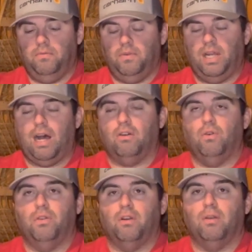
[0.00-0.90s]
I'll go
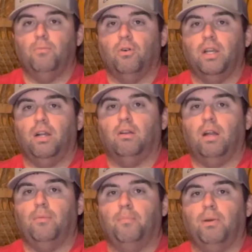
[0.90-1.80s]
there in the morning. I'll
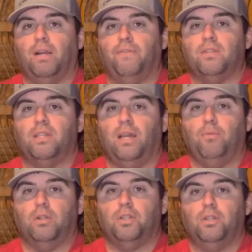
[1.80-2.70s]
grab a breakfast
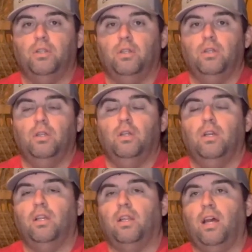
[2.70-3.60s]
sandwich,
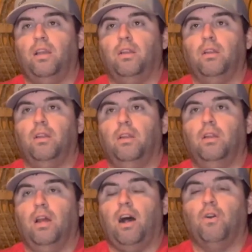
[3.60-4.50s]
and then
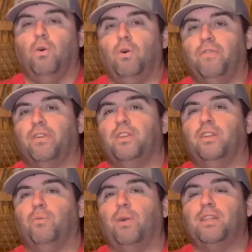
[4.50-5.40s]
I'll go over to
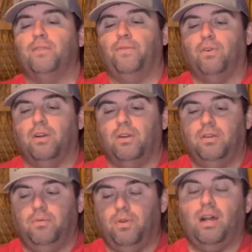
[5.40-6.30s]
the reservoir.
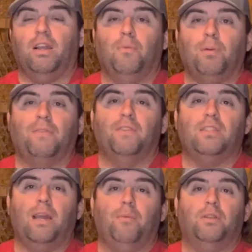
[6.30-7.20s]
Well, I'll get a breakfast
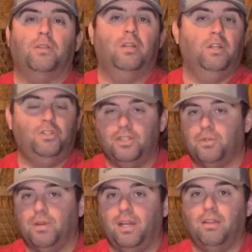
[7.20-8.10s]
sandwich,
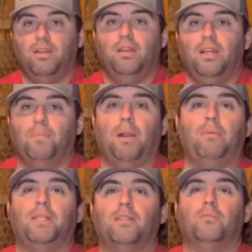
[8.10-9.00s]
ginger ale, and
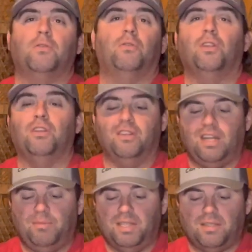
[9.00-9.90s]
probably some sort of little
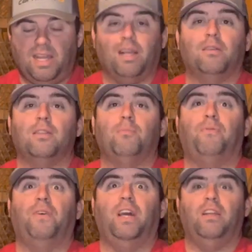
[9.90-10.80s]
Debbie snack, because I'm a
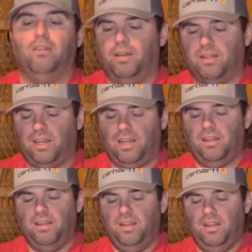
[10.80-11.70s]
fatty like that.
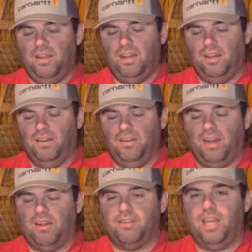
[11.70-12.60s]
And
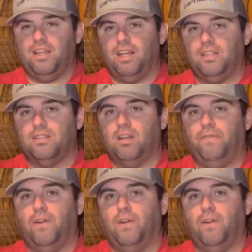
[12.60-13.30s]
I'll take that stuff.